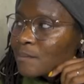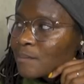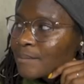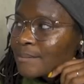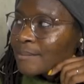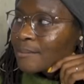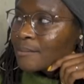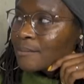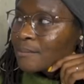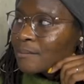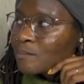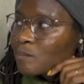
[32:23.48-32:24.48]

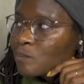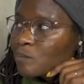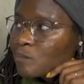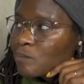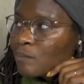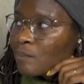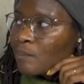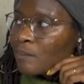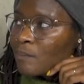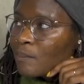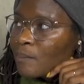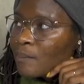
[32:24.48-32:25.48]

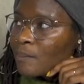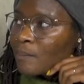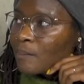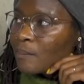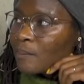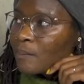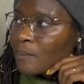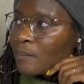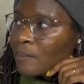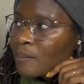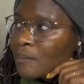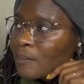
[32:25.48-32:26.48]

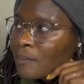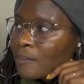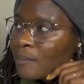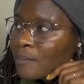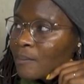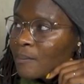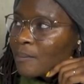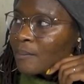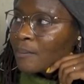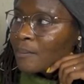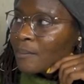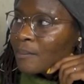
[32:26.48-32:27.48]

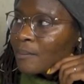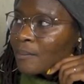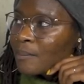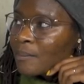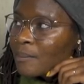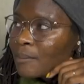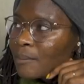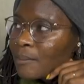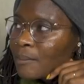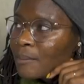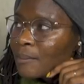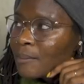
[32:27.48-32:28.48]

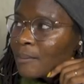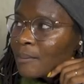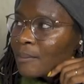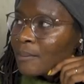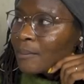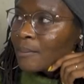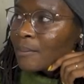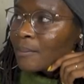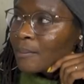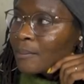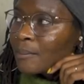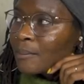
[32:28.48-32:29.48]

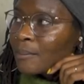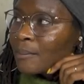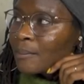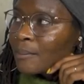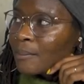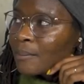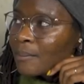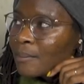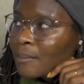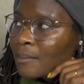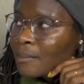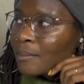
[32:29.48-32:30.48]

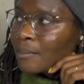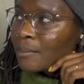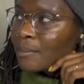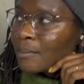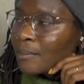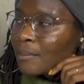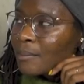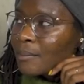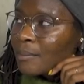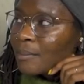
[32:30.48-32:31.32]
The person shown says nothing.